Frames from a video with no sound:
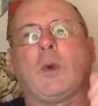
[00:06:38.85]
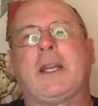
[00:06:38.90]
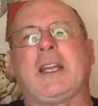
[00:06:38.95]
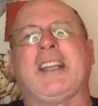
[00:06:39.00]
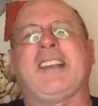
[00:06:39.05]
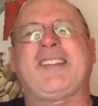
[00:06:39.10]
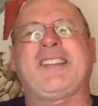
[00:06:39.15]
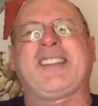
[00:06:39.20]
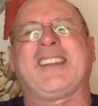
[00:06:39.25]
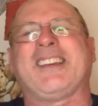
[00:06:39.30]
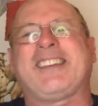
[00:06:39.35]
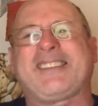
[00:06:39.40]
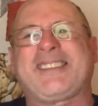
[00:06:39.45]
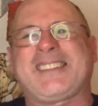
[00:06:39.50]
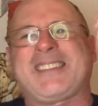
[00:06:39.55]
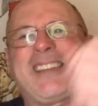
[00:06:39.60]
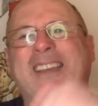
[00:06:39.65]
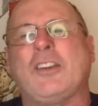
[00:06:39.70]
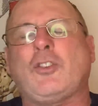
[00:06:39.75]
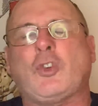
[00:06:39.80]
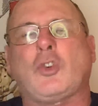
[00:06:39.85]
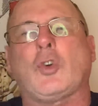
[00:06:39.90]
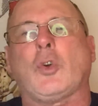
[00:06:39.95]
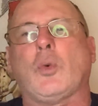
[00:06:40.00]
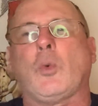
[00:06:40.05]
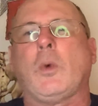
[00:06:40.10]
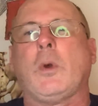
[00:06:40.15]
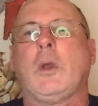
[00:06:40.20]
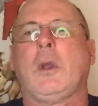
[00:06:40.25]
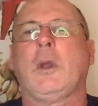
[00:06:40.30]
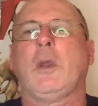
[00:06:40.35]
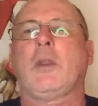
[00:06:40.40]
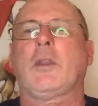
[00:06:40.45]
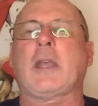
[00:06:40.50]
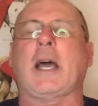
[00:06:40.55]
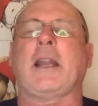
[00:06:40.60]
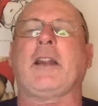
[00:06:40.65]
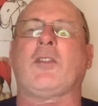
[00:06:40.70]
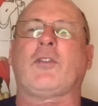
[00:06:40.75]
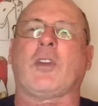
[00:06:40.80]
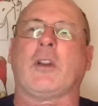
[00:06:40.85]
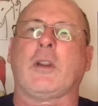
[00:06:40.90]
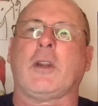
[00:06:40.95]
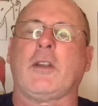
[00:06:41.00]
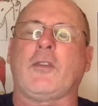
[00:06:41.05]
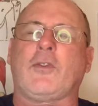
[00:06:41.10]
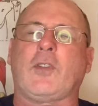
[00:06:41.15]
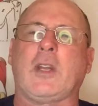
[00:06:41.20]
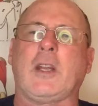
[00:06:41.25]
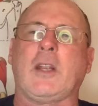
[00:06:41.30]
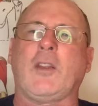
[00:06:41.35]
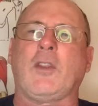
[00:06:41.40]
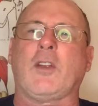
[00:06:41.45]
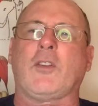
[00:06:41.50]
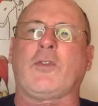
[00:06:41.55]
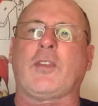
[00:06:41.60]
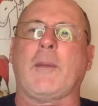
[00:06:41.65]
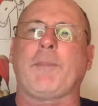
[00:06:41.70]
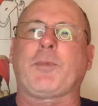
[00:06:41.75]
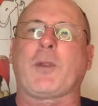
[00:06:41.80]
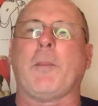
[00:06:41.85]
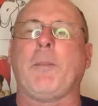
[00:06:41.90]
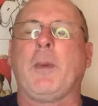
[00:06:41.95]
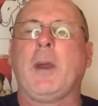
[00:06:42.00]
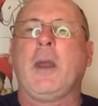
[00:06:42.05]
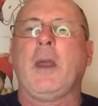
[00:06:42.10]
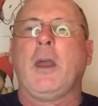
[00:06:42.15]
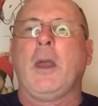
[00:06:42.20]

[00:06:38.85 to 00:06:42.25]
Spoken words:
It is the tissue that is eliciting the symptom.